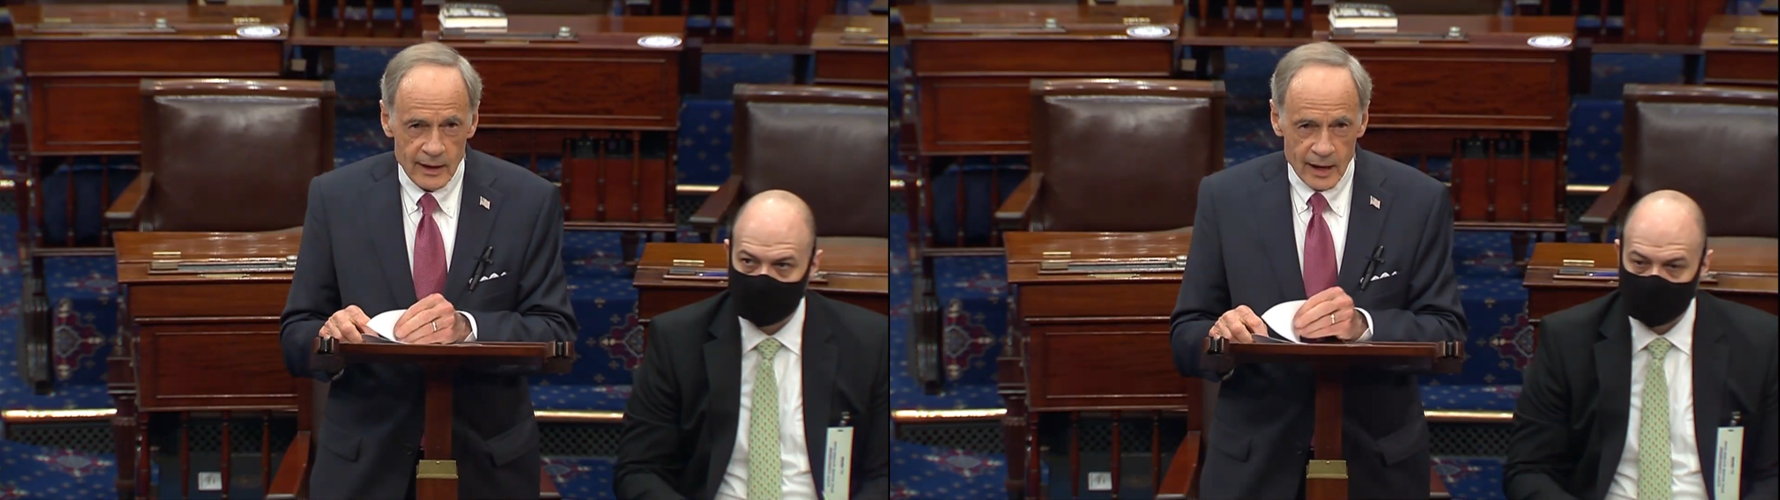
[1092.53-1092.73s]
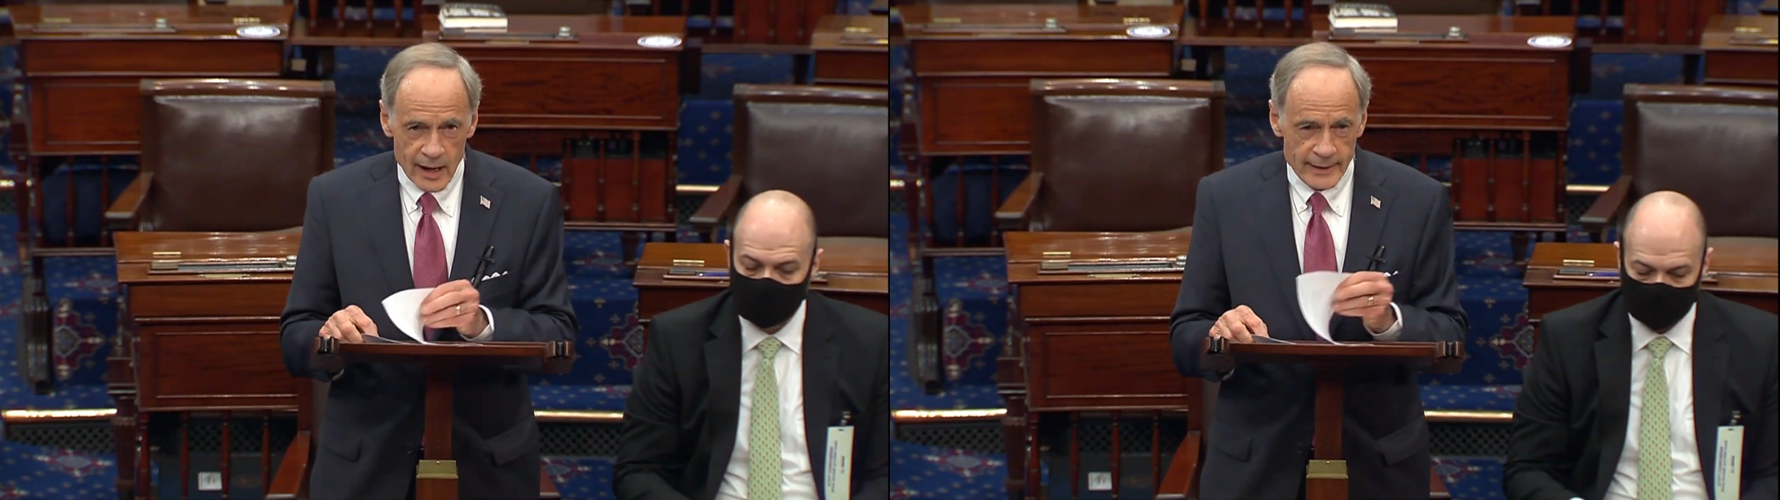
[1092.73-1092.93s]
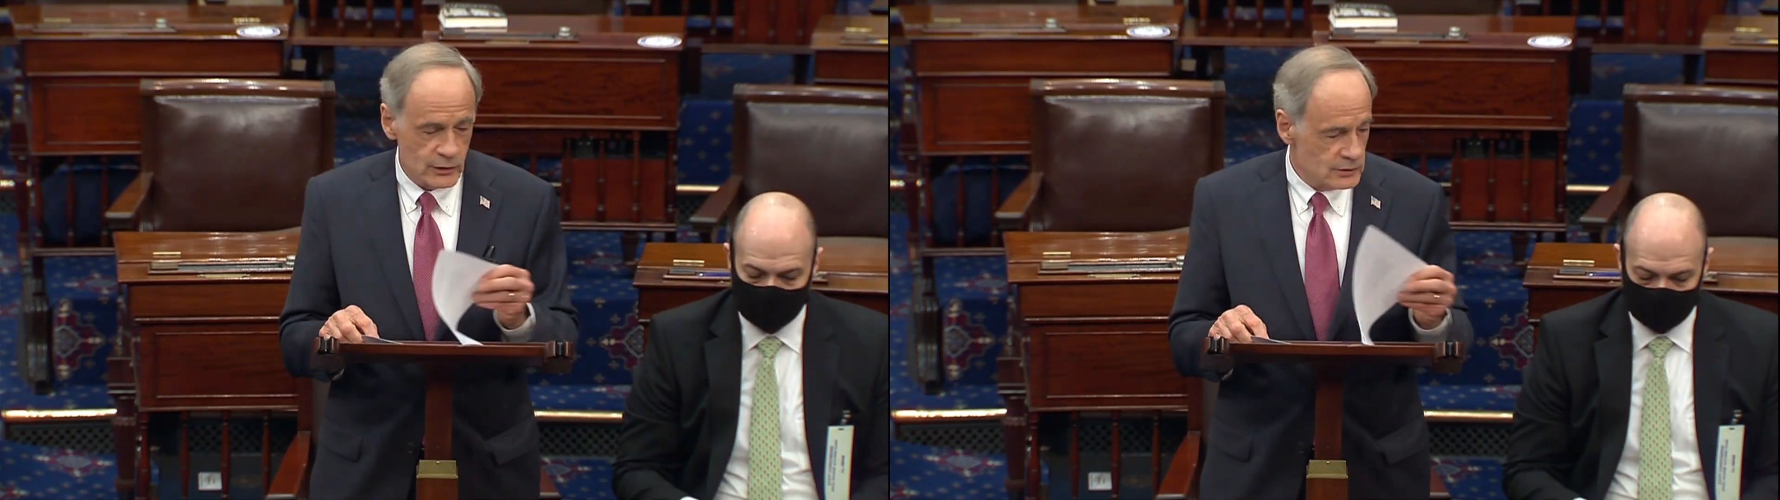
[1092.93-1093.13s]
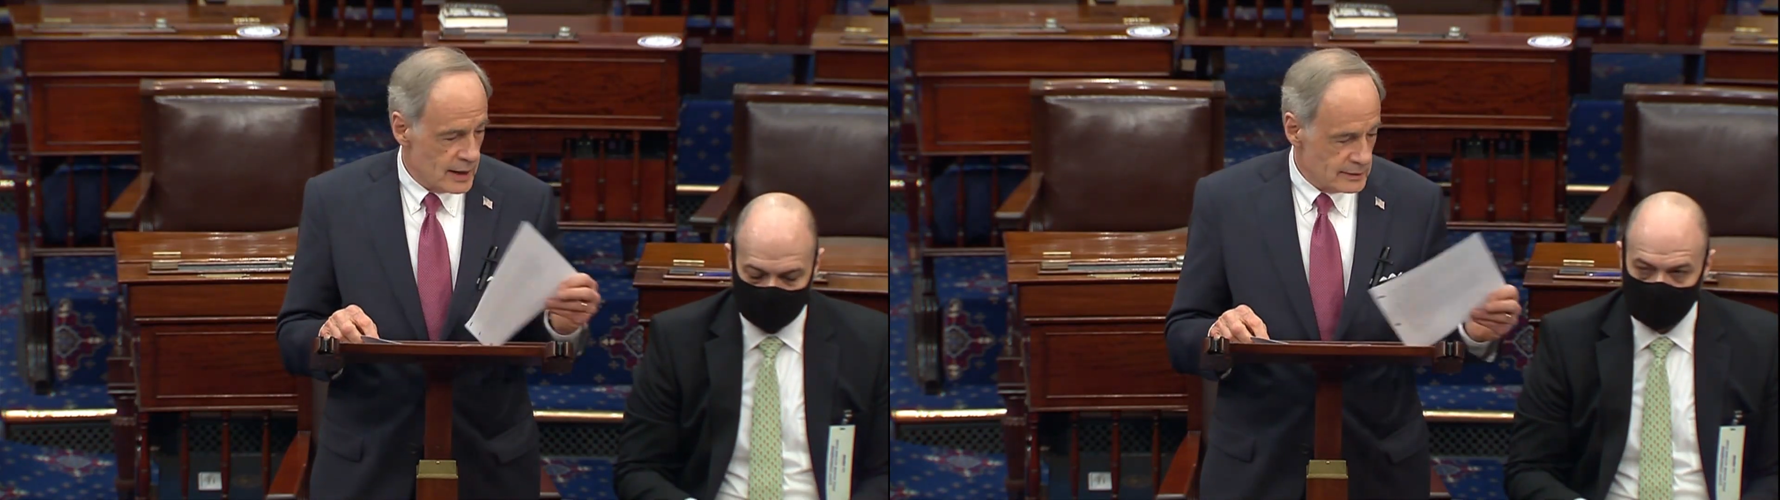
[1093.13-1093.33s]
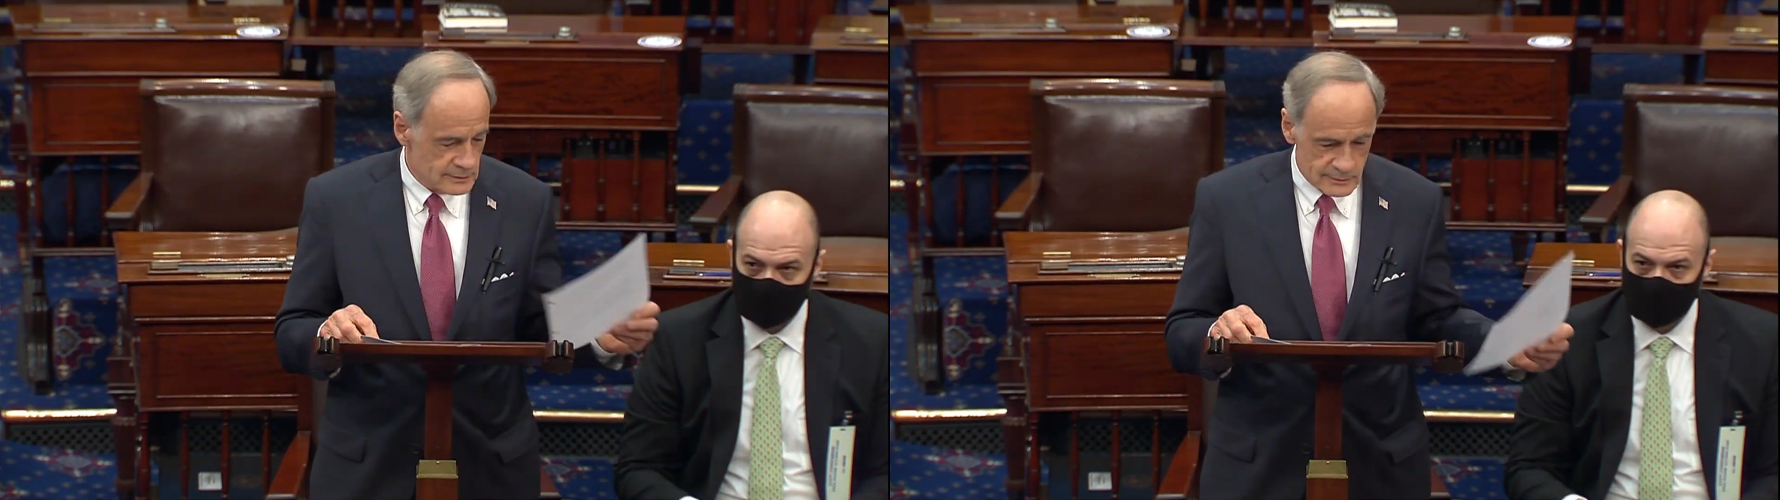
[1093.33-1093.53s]
I could
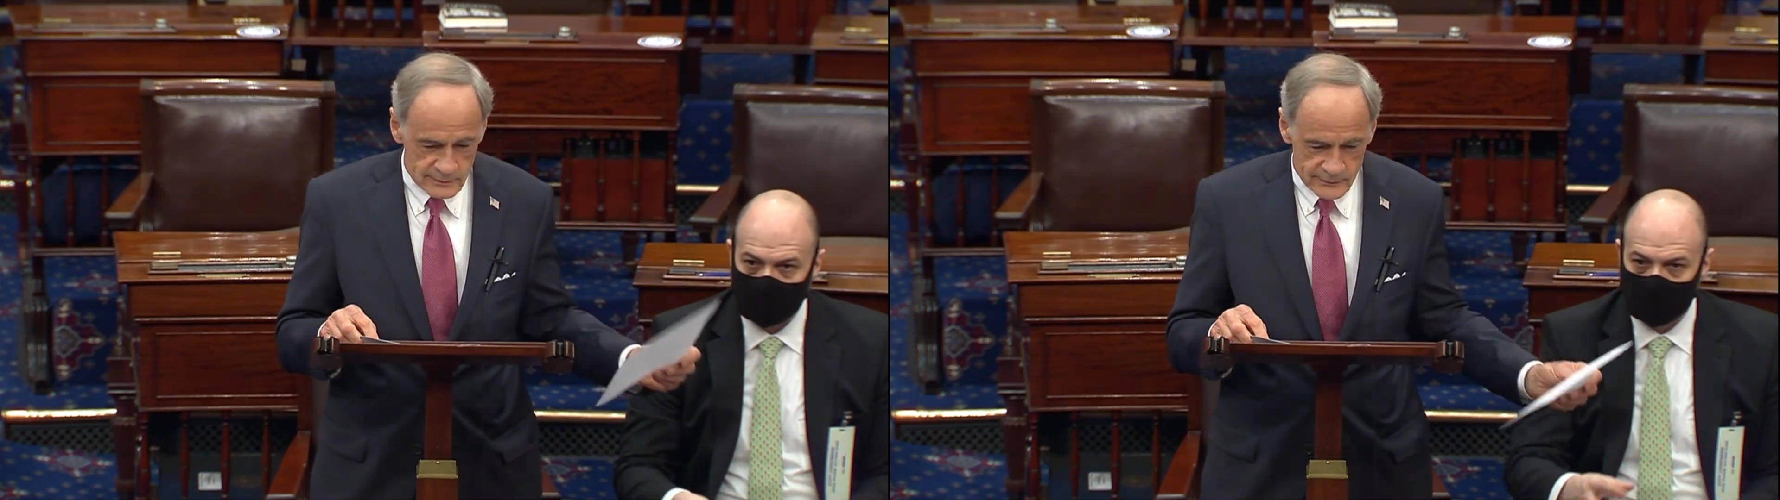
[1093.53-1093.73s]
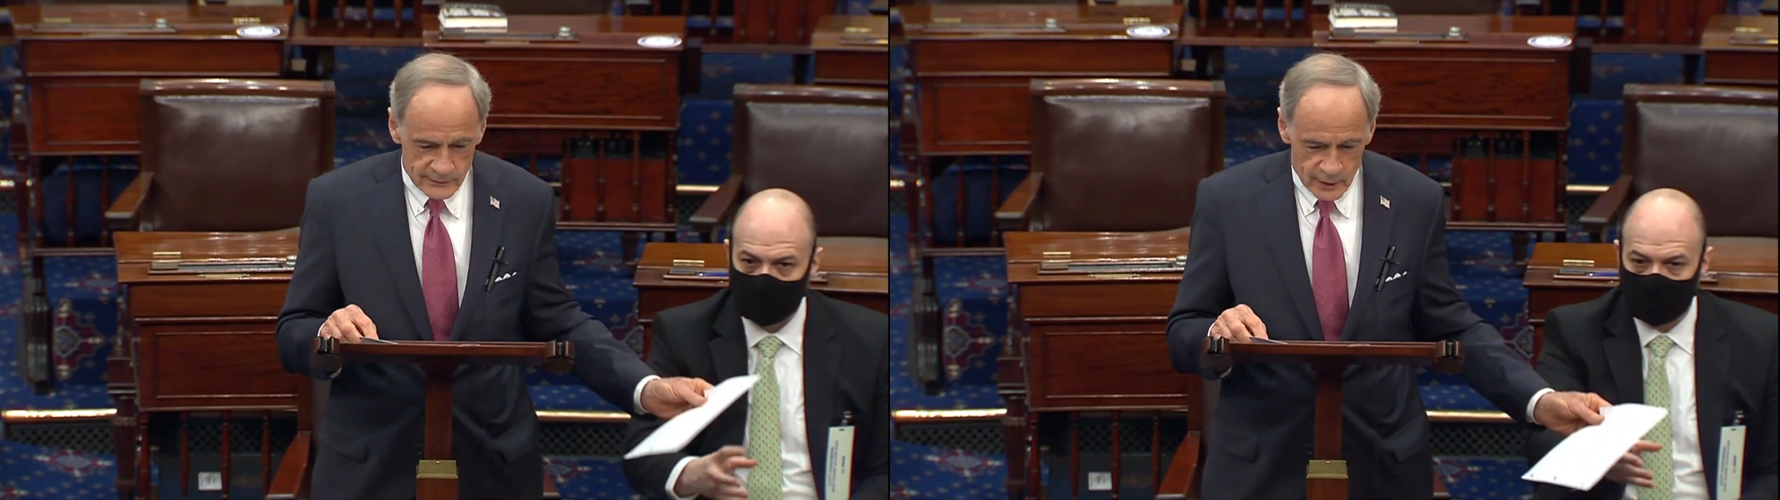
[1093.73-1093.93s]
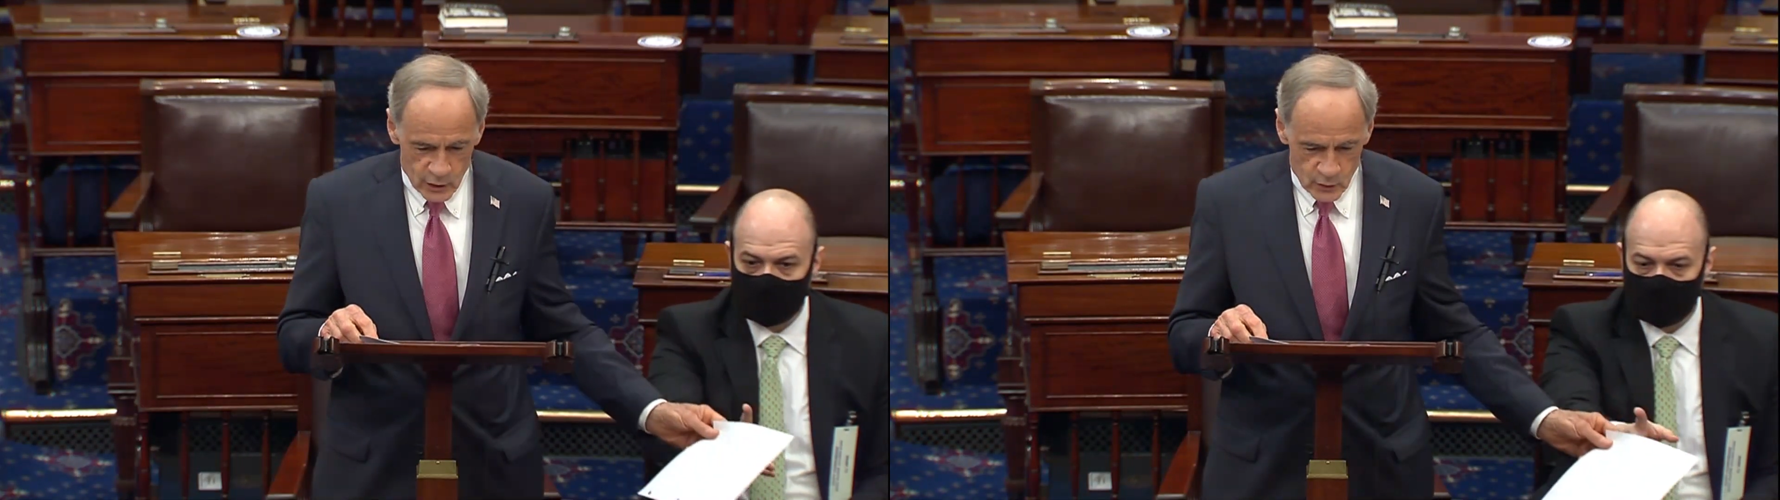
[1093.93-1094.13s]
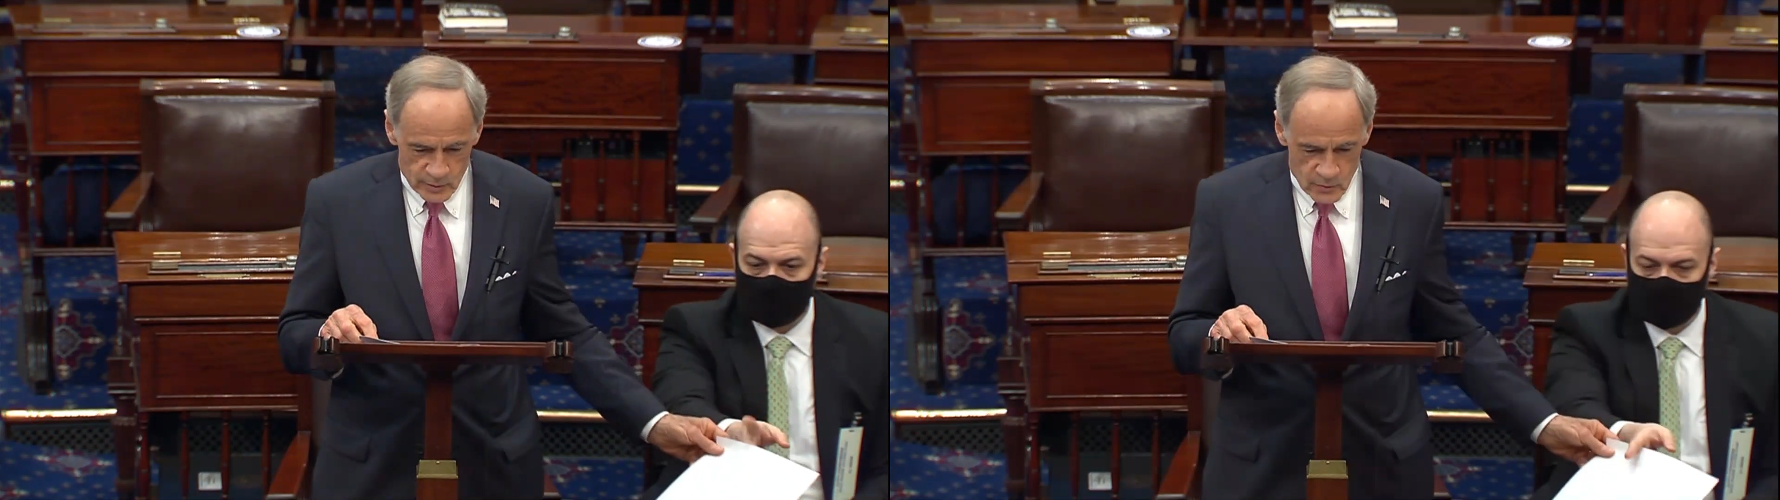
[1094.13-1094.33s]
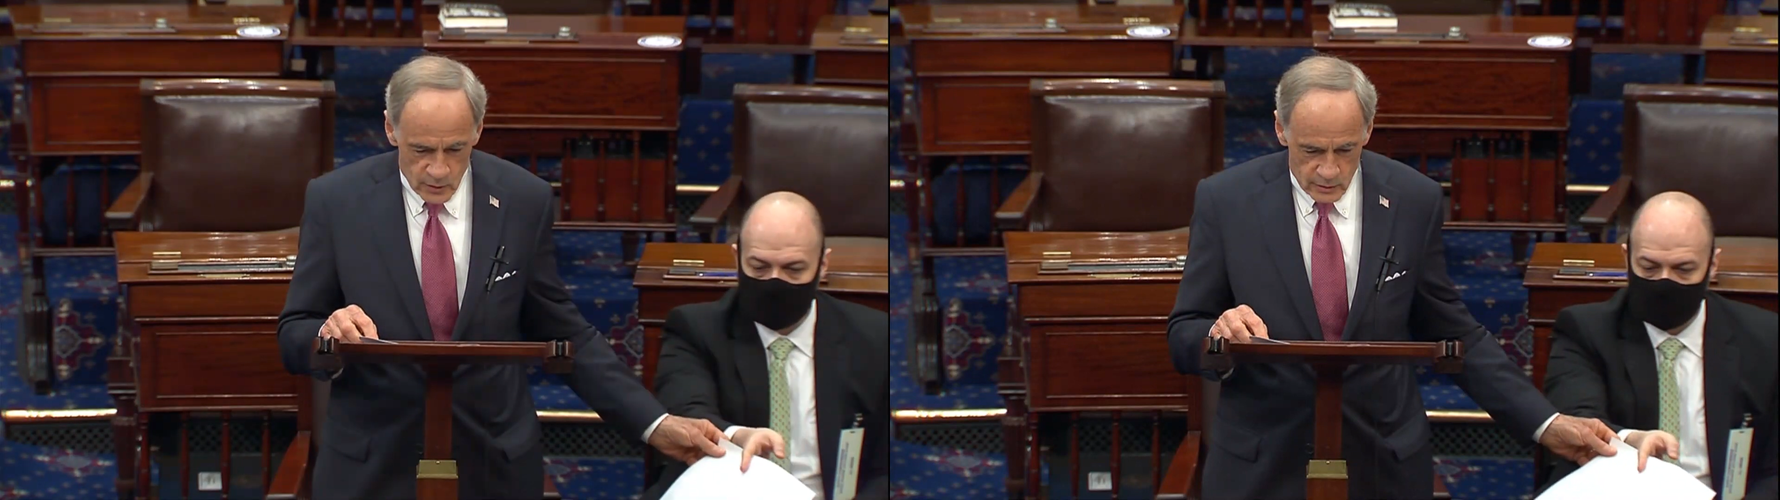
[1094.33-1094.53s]
not agree
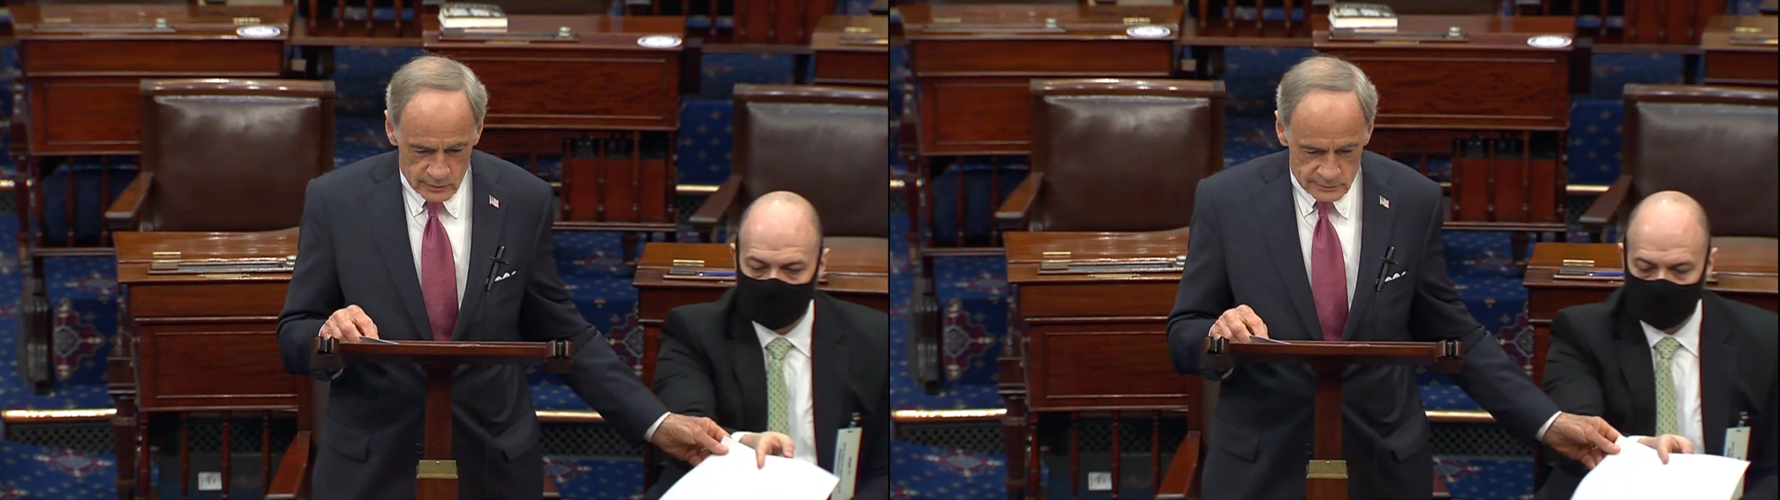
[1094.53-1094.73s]
more.